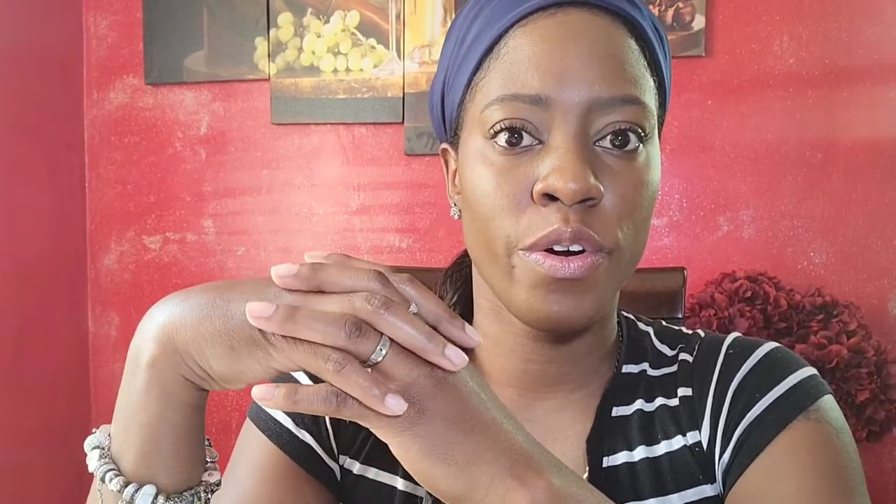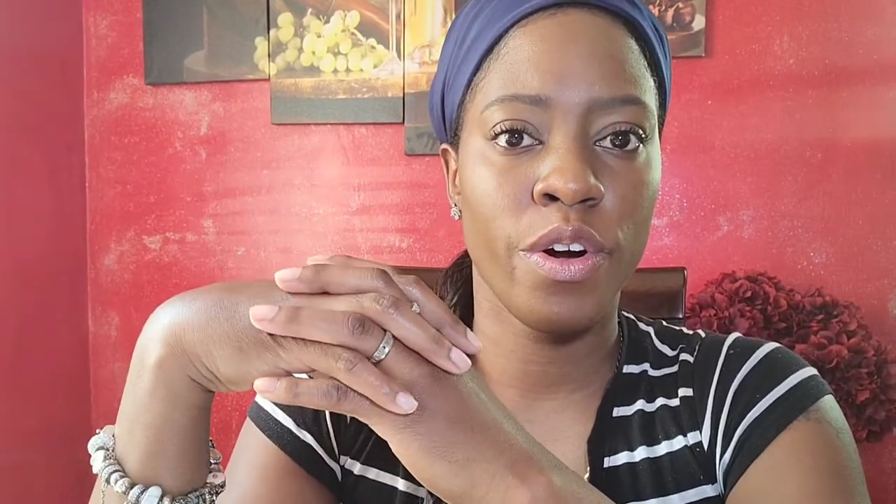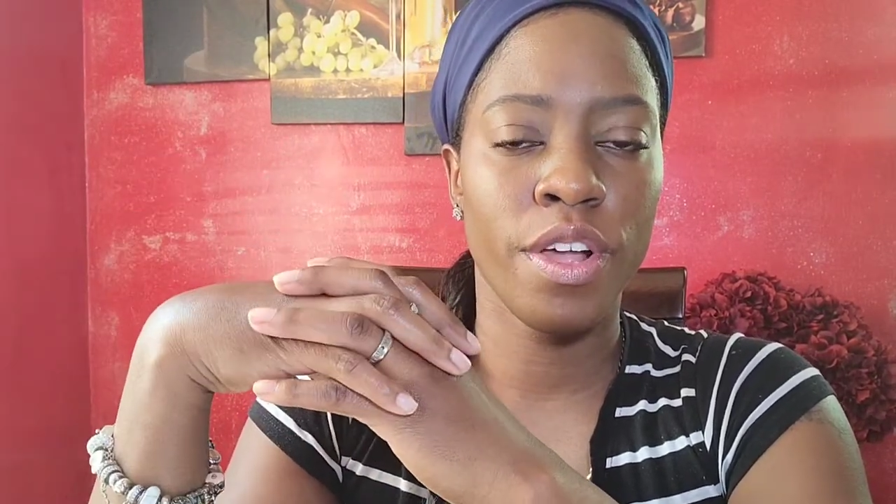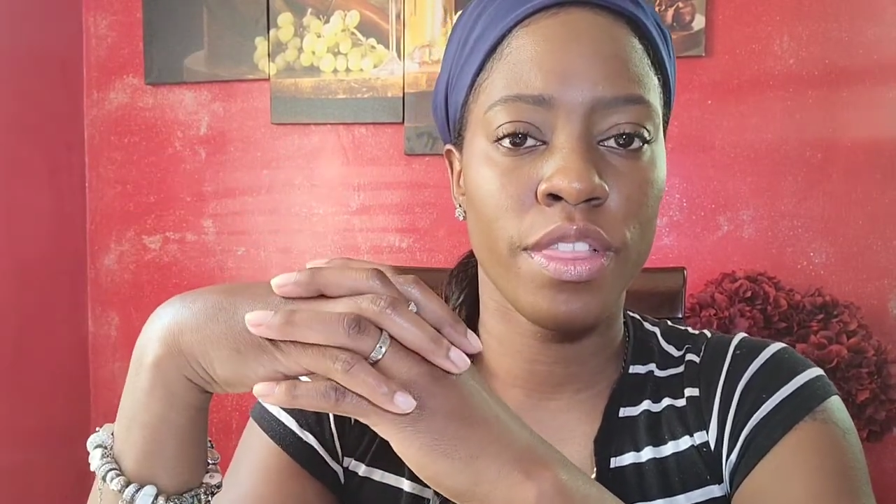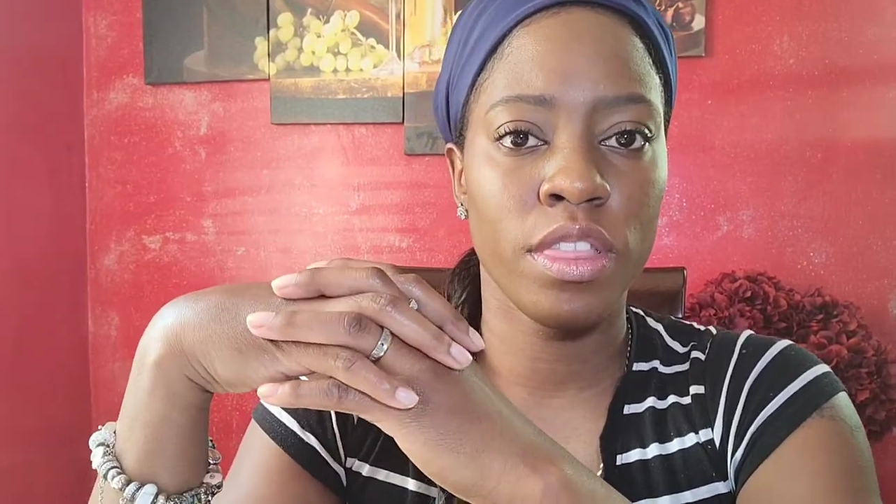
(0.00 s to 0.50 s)

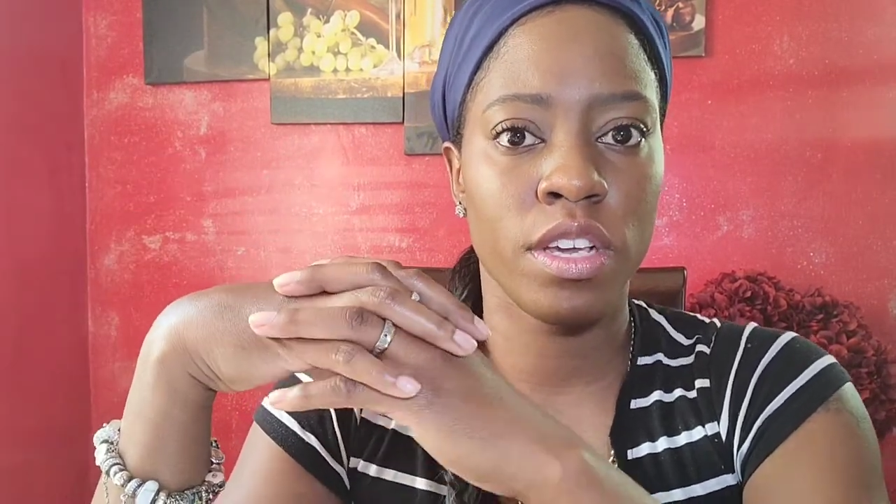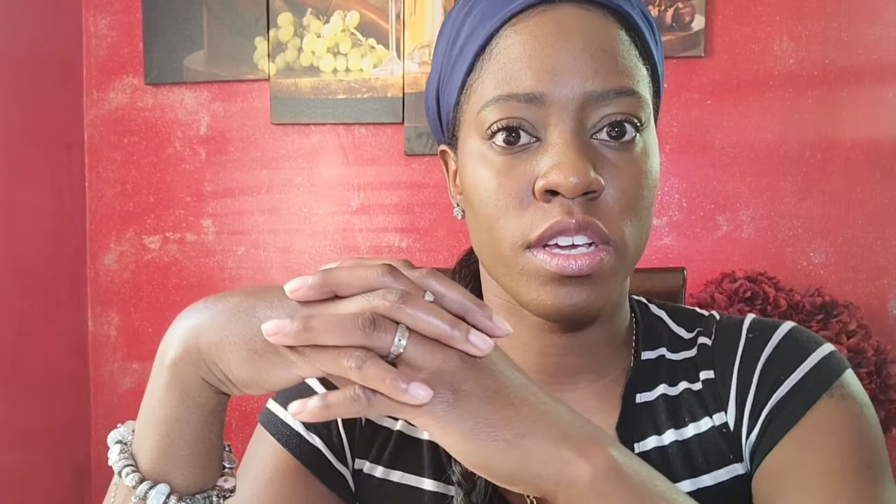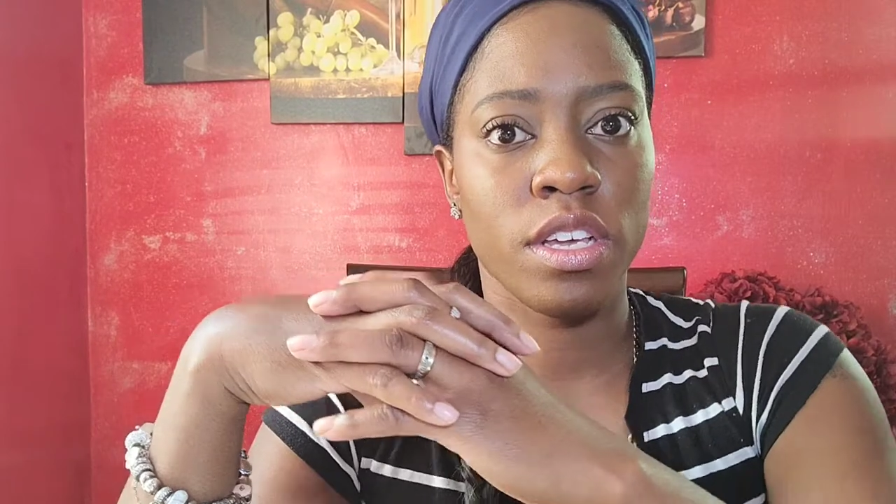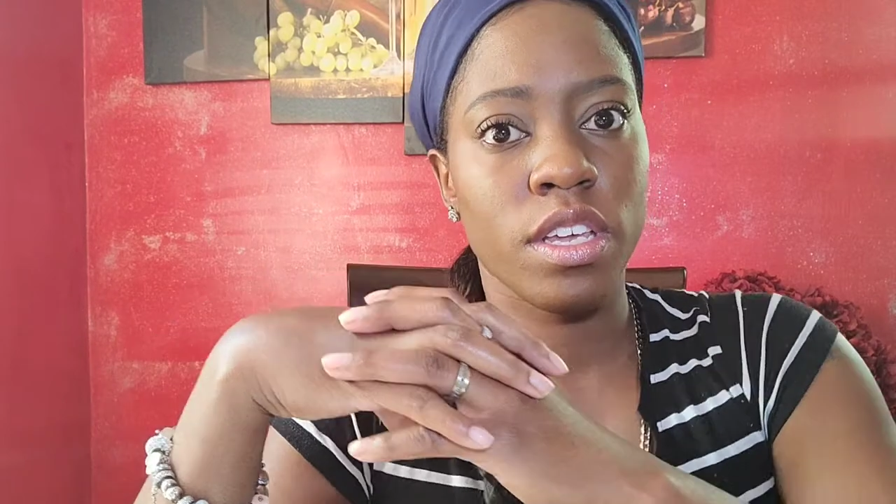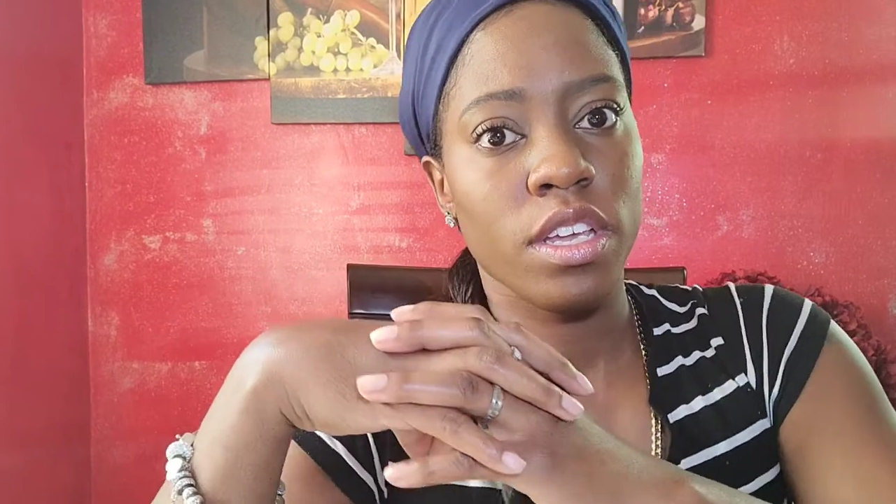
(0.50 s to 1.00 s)
on
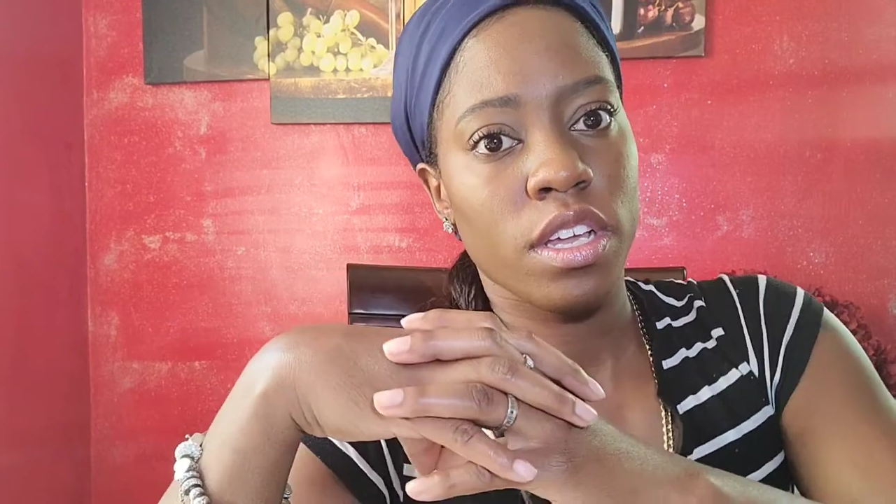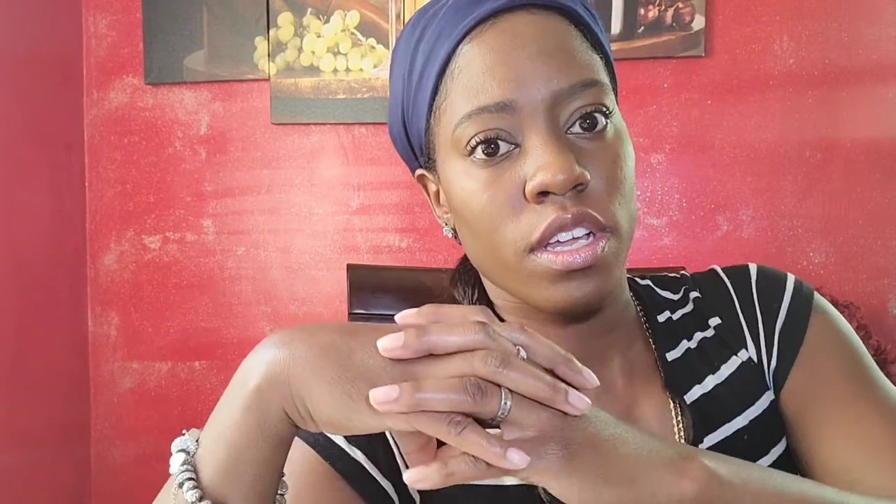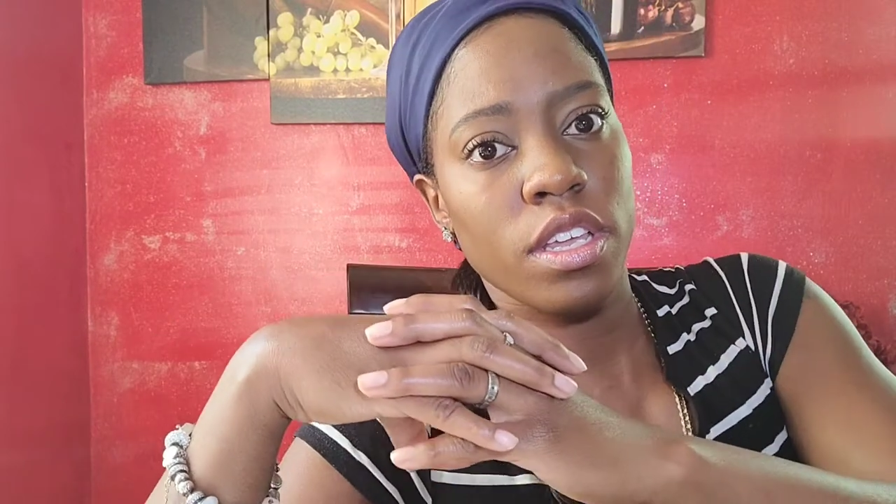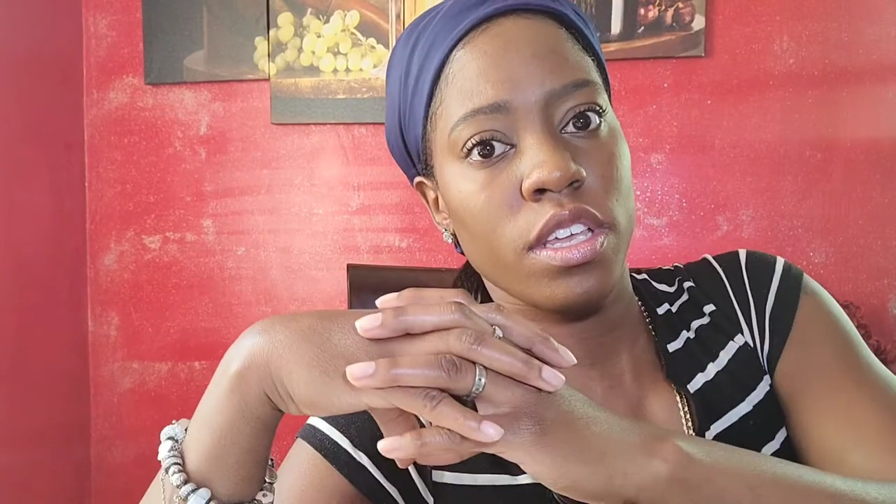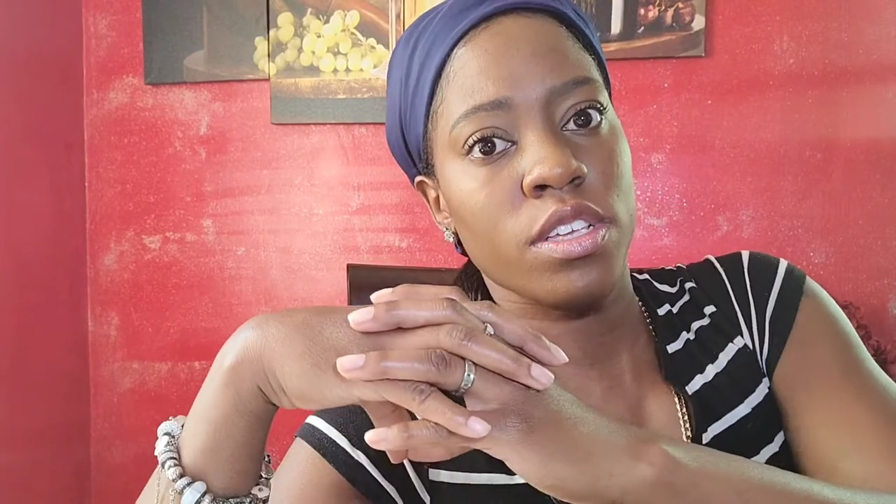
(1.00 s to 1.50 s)
the
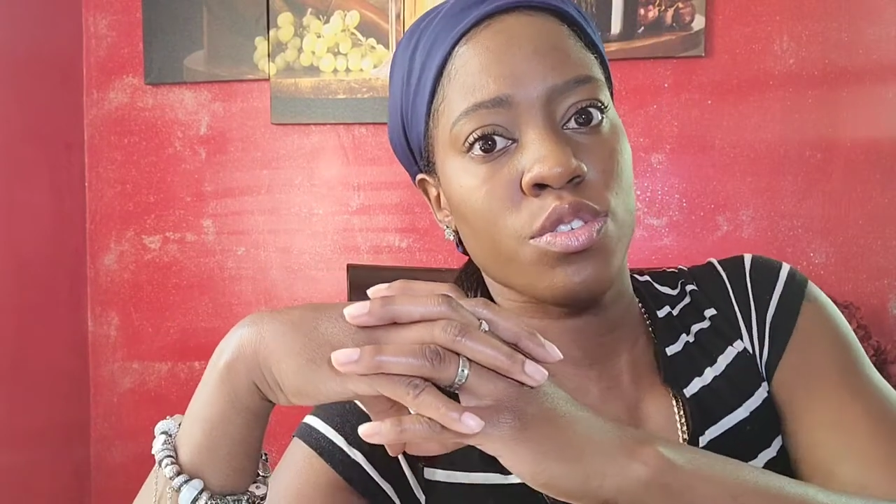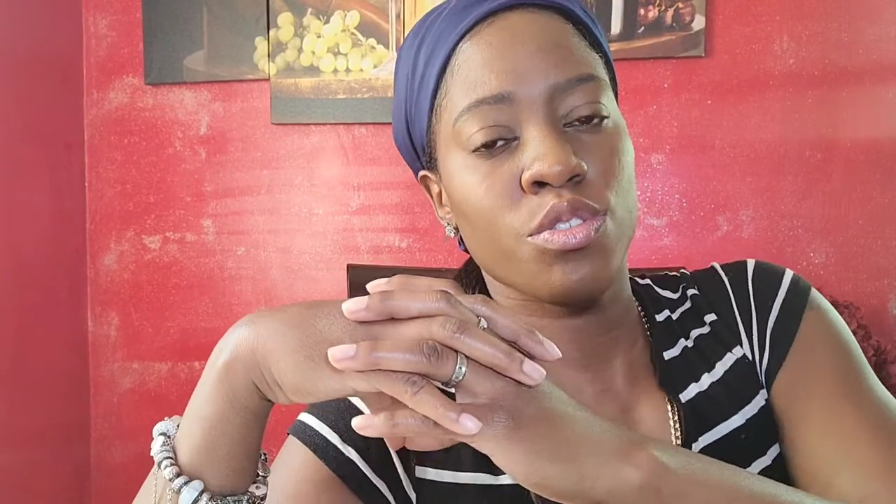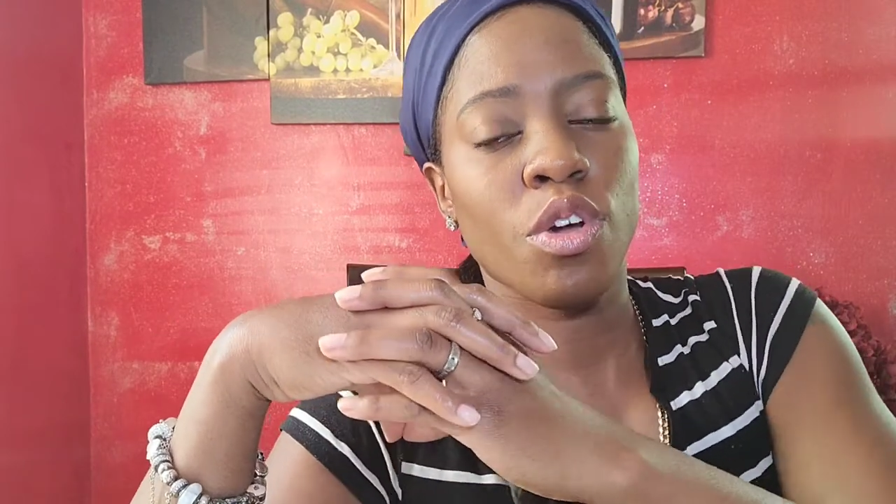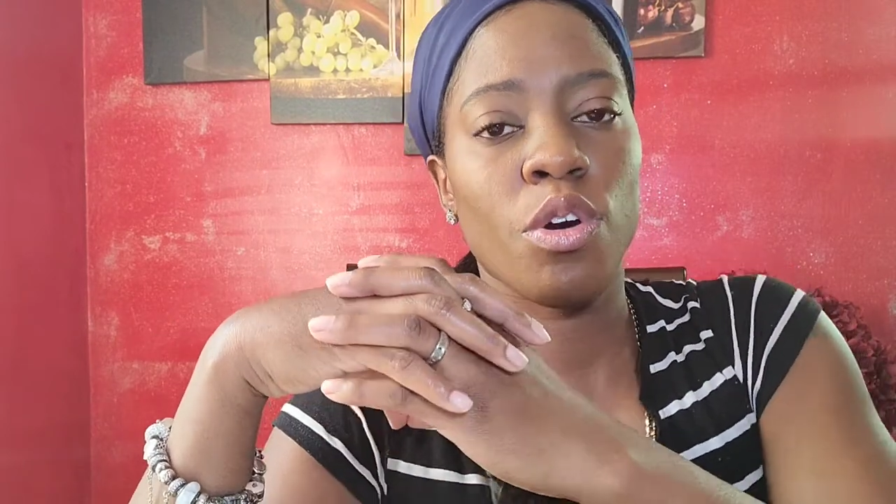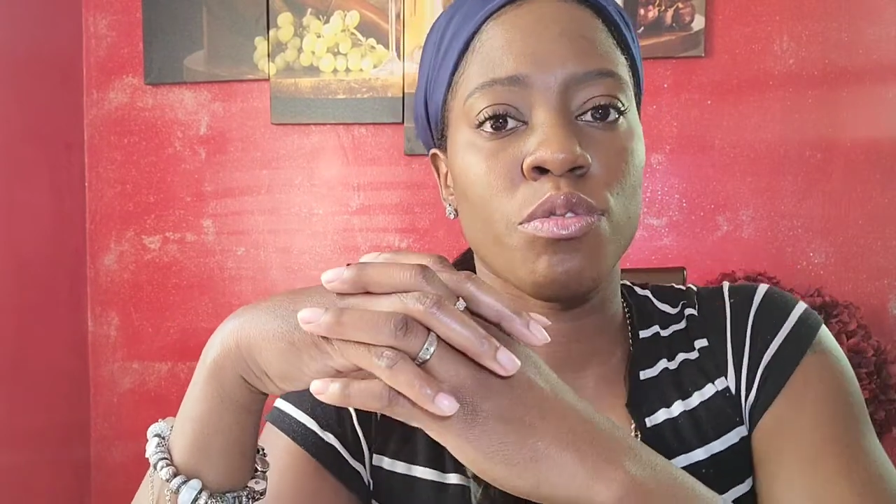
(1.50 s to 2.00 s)

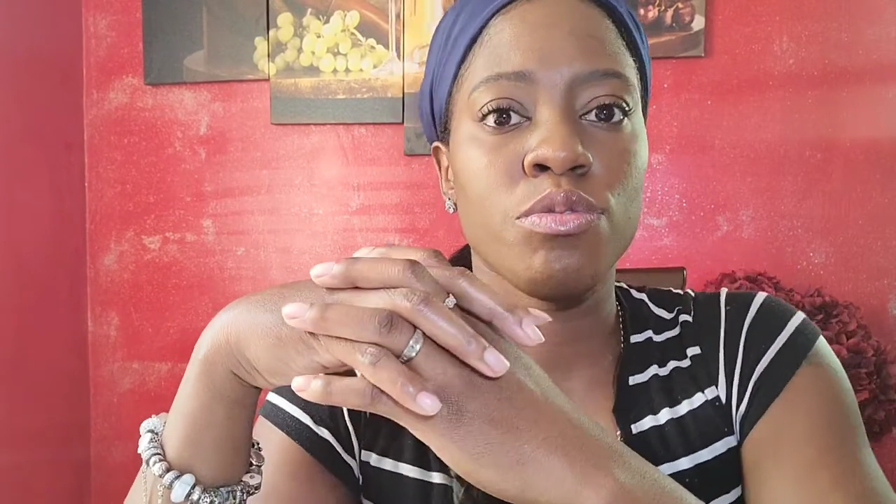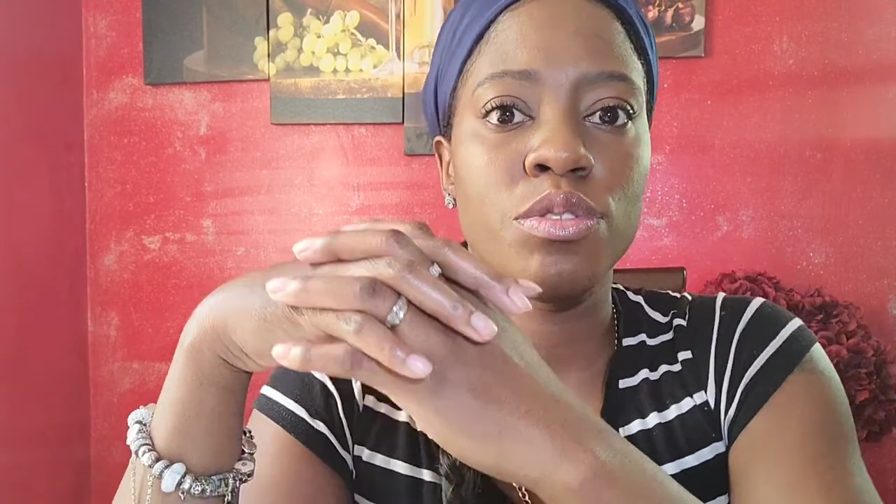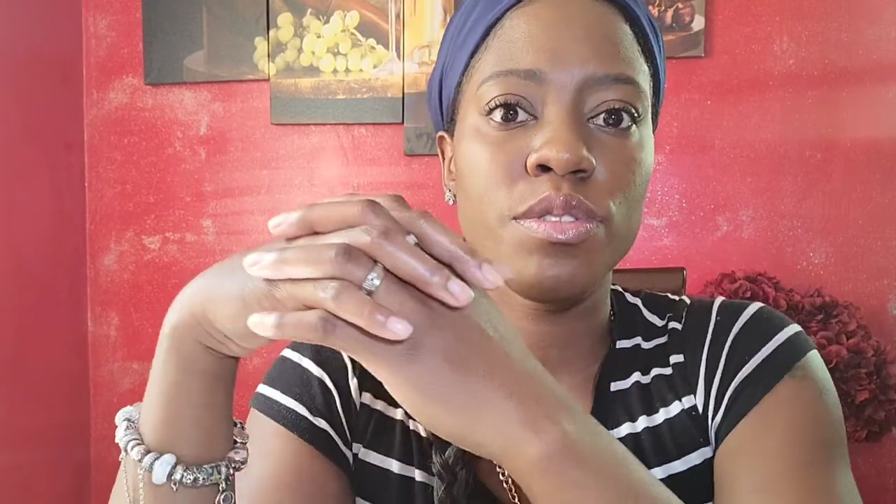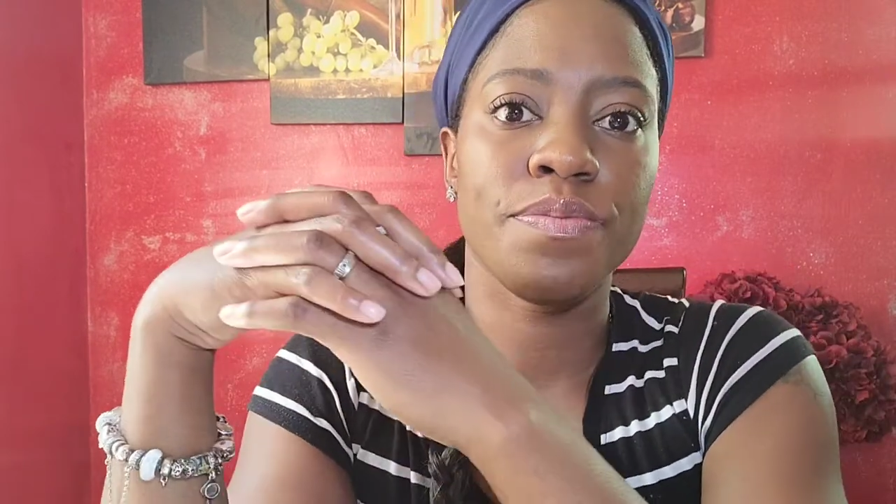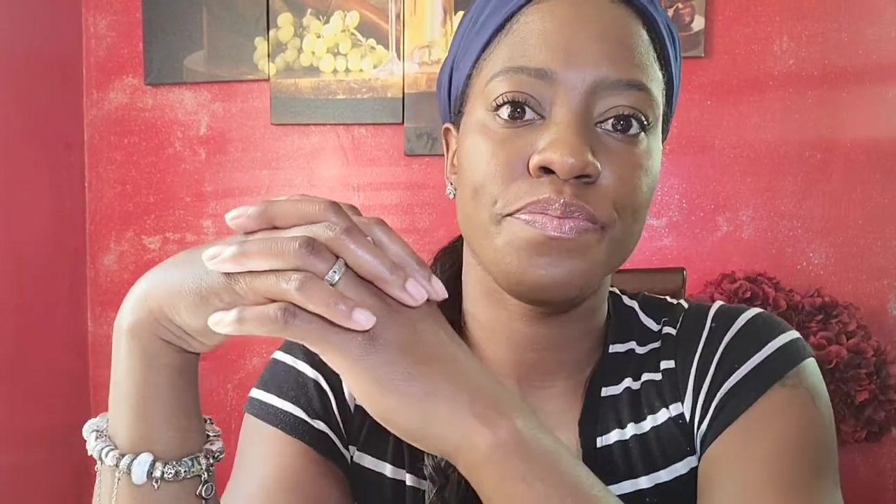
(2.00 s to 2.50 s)
East Coast.